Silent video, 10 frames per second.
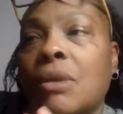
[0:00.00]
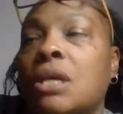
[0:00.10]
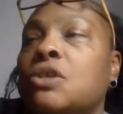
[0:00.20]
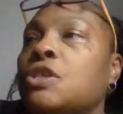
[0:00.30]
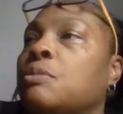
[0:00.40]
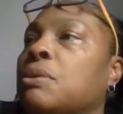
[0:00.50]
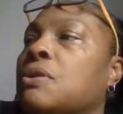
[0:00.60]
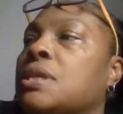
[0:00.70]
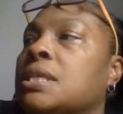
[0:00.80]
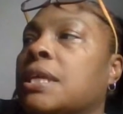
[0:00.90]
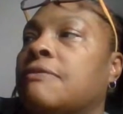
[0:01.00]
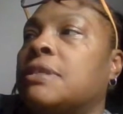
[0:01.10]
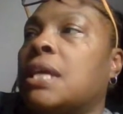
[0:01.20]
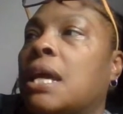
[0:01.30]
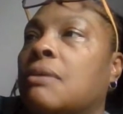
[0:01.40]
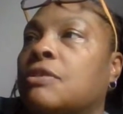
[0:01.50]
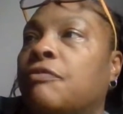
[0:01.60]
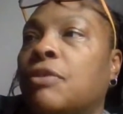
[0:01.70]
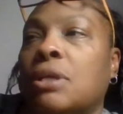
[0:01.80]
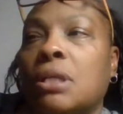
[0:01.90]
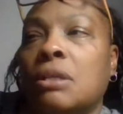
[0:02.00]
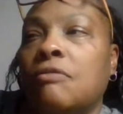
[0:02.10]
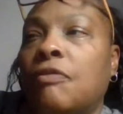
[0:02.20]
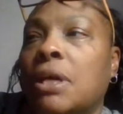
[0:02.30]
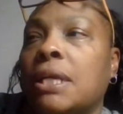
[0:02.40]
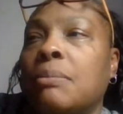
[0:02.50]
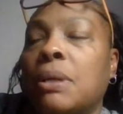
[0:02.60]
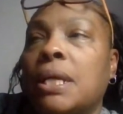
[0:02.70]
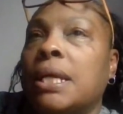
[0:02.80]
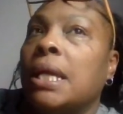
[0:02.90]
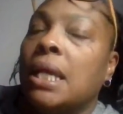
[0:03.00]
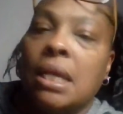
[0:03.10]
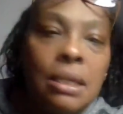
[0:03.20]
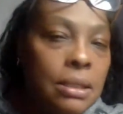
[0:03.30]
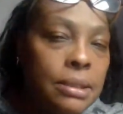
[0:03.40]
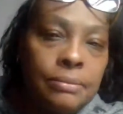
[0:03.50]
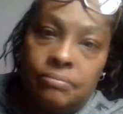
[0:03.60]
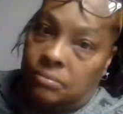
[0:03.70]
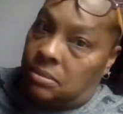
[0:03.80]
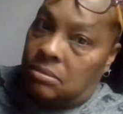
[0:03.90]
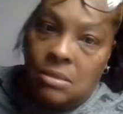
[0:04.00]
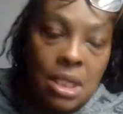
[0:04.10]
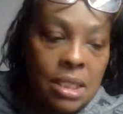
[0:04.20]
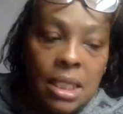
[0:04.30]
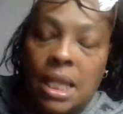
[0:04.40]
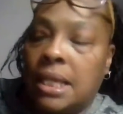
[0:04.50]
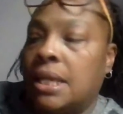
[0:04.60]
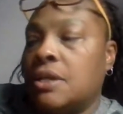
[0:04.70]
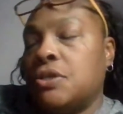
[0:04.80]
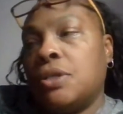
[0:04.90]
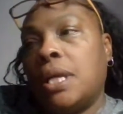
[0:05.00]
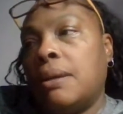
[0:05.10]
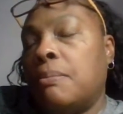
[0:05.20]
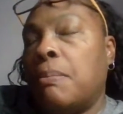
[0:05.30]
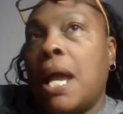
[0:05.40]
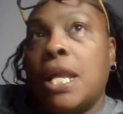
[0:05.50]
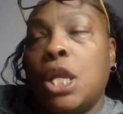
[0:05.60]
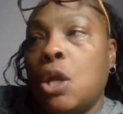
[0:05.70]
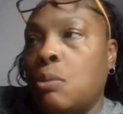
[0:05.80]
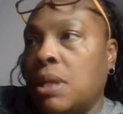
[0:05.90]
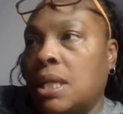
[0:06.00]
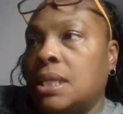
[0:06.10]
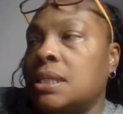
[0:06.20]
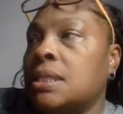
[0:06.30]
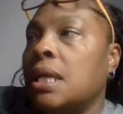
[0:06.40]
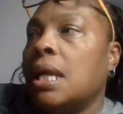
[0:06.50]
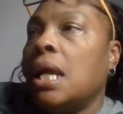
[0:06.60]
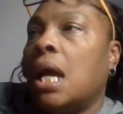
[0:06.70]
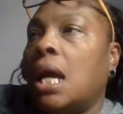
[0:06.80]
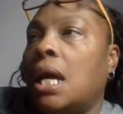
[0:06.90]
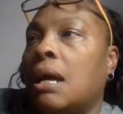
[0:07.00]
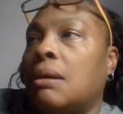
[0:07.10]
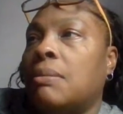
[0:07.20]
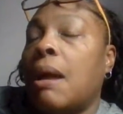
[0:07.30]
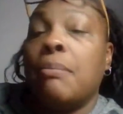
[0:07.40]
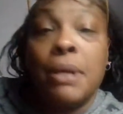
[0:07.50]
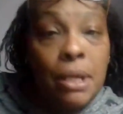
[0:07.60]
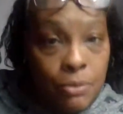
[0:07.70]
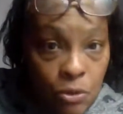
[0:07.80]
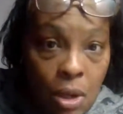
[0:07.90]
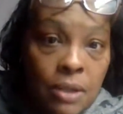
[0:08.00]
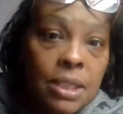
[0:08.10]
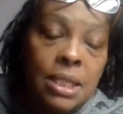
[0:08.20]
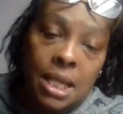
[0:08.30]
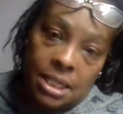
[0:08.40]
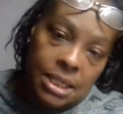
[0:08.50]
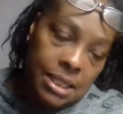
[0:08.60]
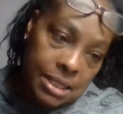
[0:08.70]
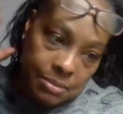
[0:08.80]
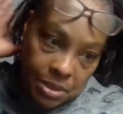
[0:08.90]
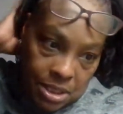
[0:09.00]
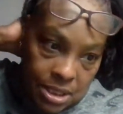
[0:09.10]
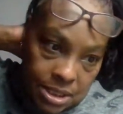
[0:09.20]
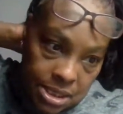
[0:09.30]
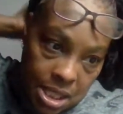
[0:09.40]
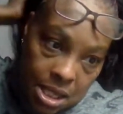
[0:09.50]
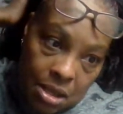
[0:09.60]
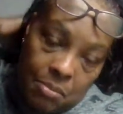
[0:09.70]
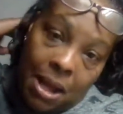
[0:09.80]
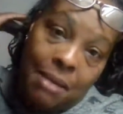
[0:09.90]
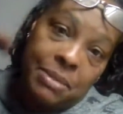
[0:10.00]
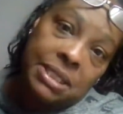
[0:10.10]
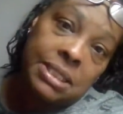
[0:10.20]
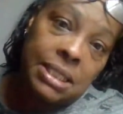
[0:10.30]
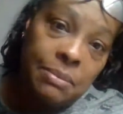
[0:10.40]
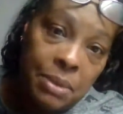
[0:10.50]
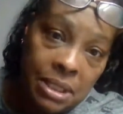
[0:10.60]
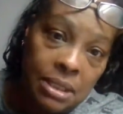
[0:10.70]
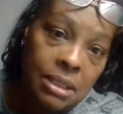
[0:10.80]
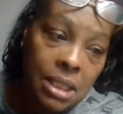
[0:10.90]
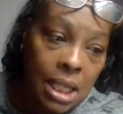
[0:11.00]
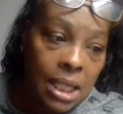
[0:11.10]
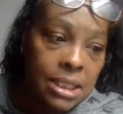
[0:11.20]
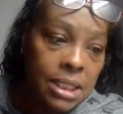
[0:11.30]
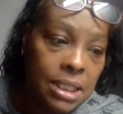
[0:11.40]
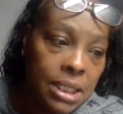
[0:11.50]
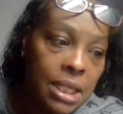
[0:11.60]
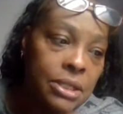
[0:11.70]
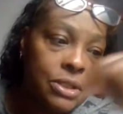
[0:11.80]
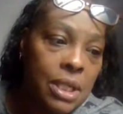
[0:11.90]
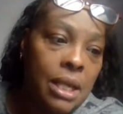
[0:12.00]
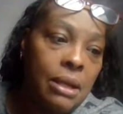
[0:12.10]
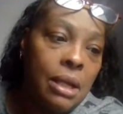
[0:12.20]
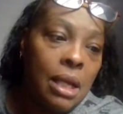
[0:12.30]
Just to be on the safe side. I was feeling a little funky, but nothing like yesterday by no means. I've been up throughout the night again because by me sleeping like I did yesterday,